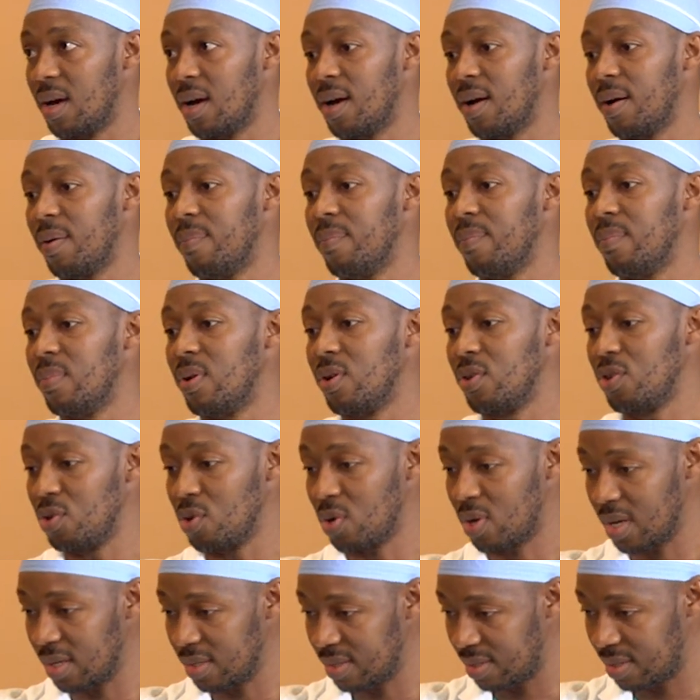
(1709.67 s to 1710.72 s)
Um,
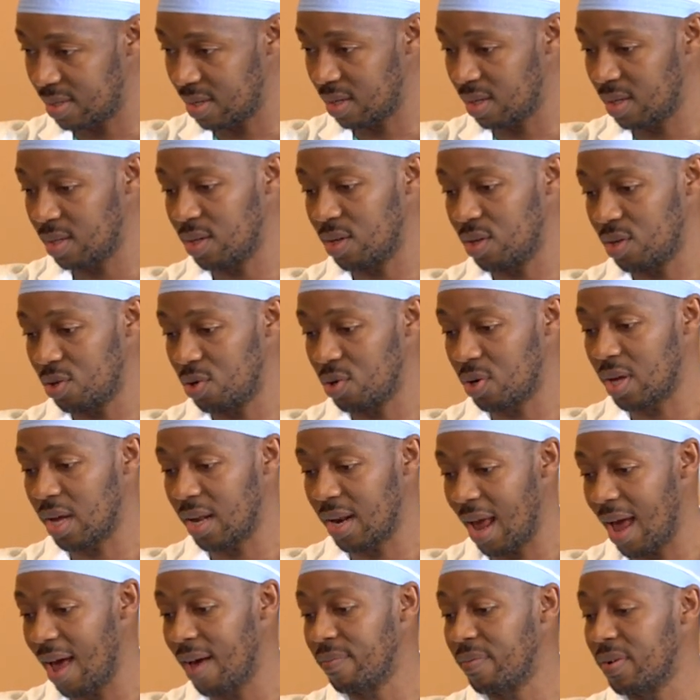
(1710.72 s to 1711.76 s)
you can still you can
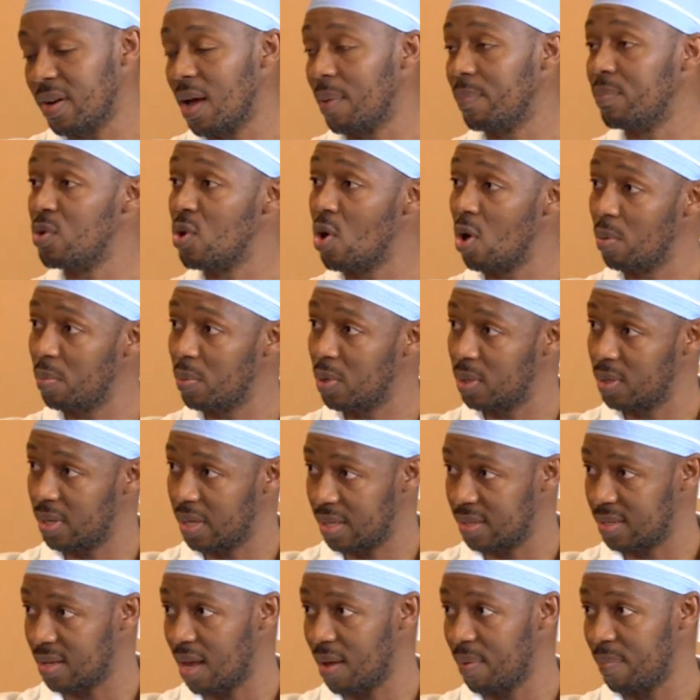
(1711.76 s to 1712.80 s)
have an abnormal
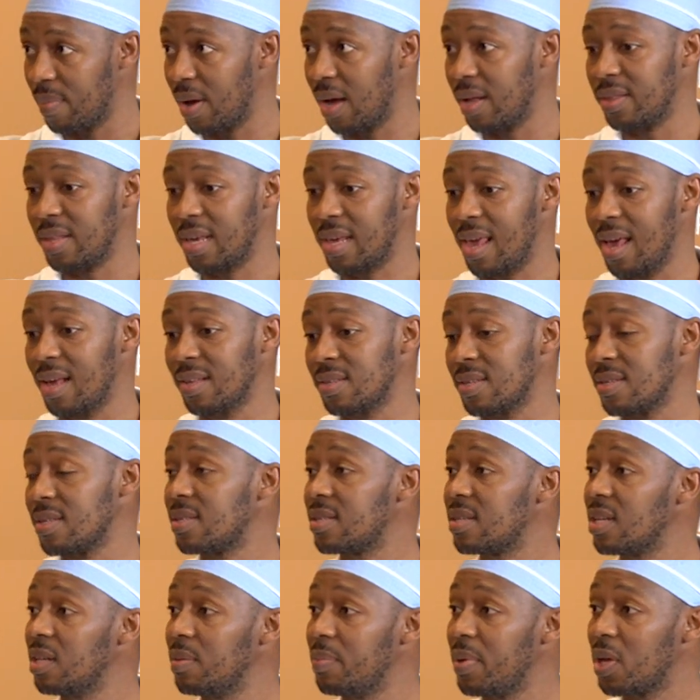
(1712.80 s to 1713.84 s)
exam and okay. the cancer
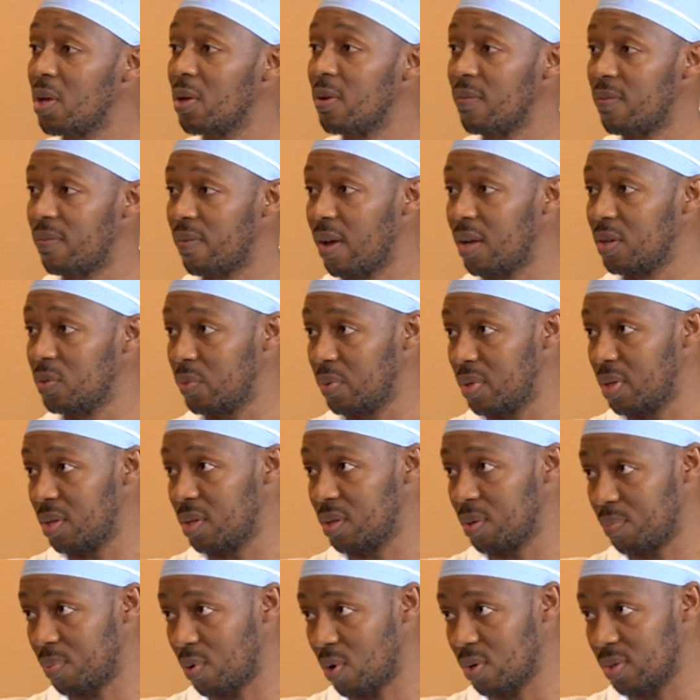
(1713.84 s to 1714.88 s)
still be confined within
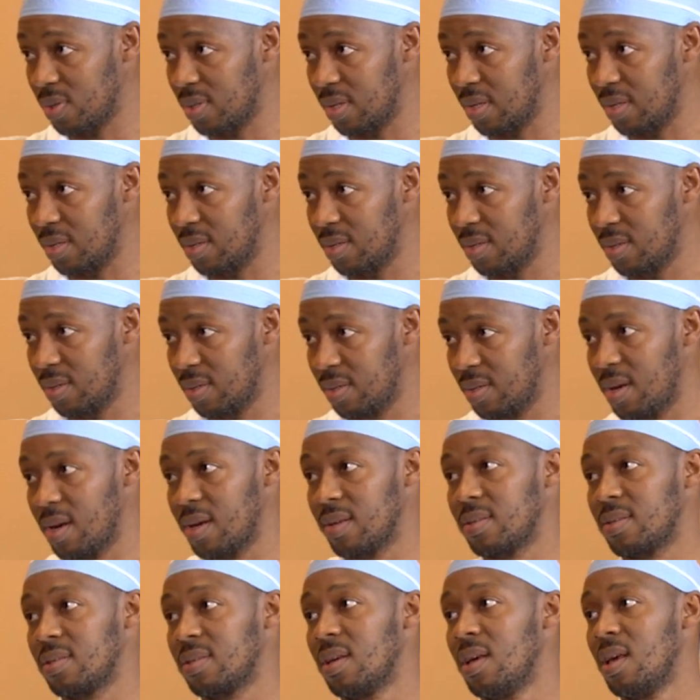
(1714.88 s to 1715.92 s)
the prostate. Got it.
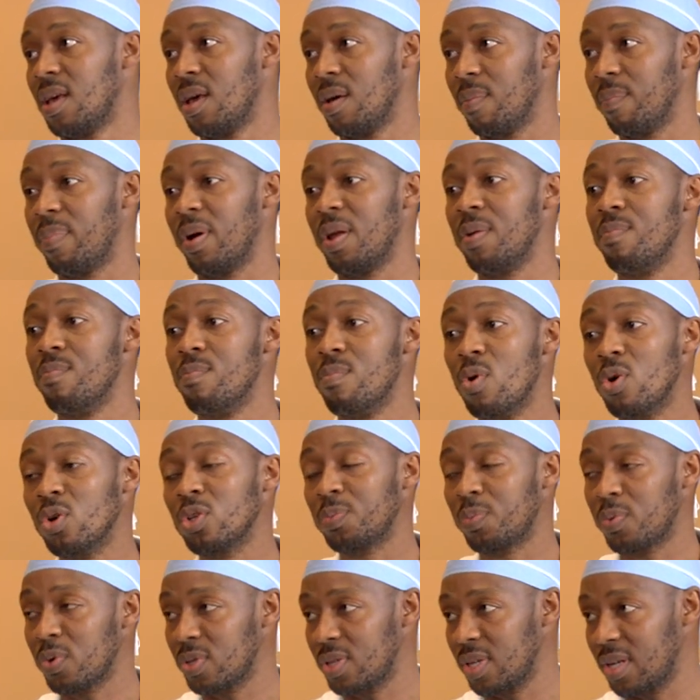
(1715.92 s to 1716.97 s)
Yes. Got it. Got it. But okay.
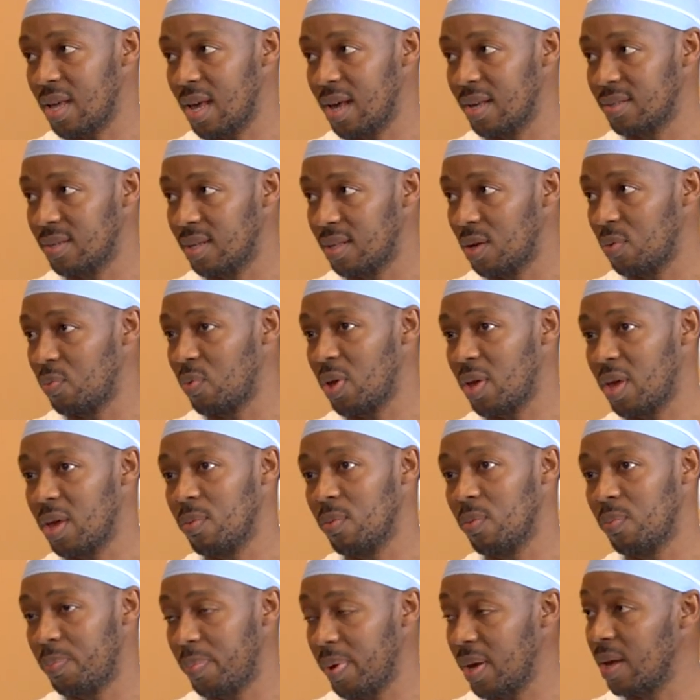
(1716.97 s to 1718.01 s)
most prostate cancer that we
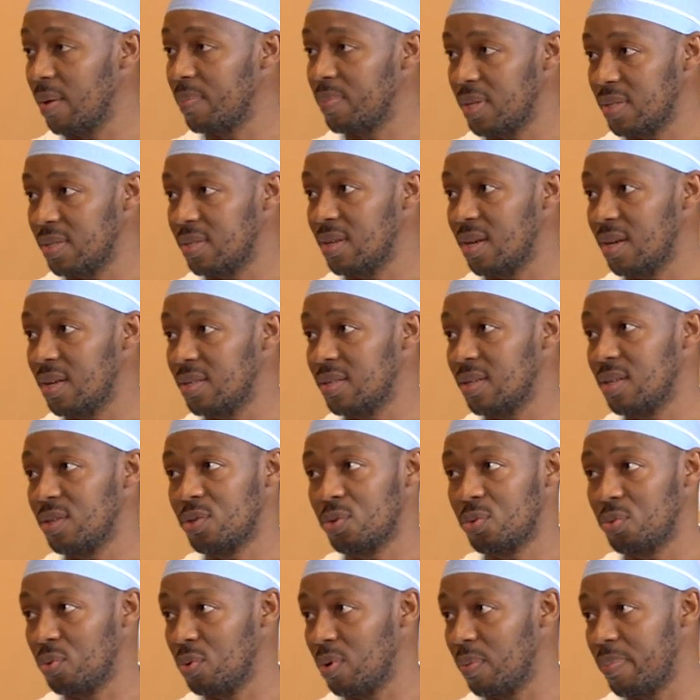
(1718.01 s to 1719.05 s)
pick up these days
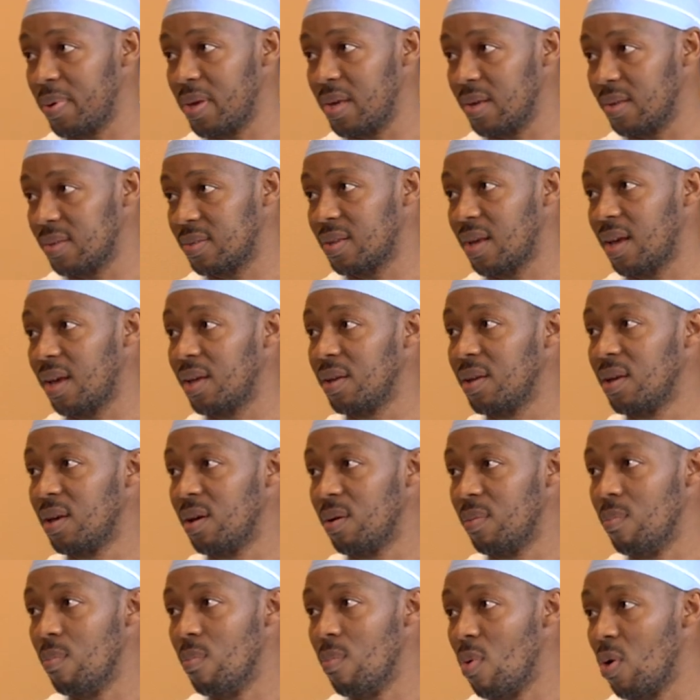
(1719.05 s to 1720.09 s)
is through a PSA.
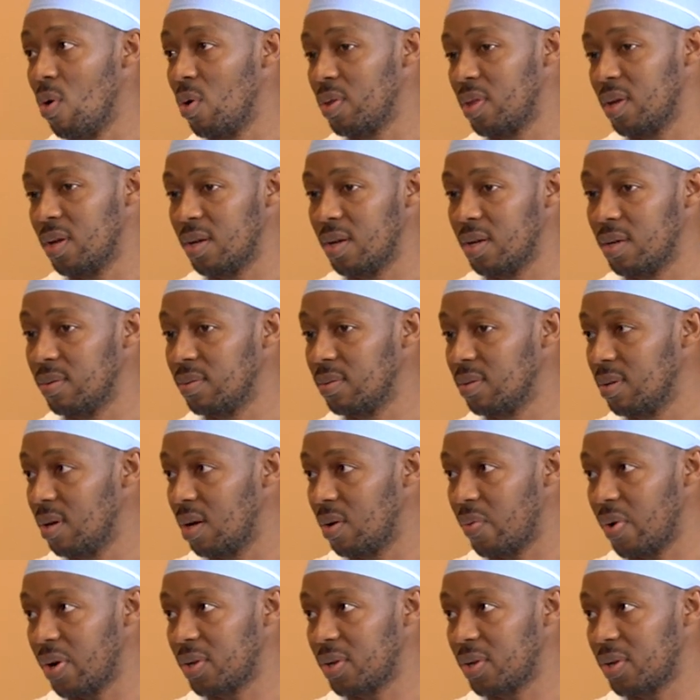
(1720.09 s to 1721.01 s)
Got more it. than a, a,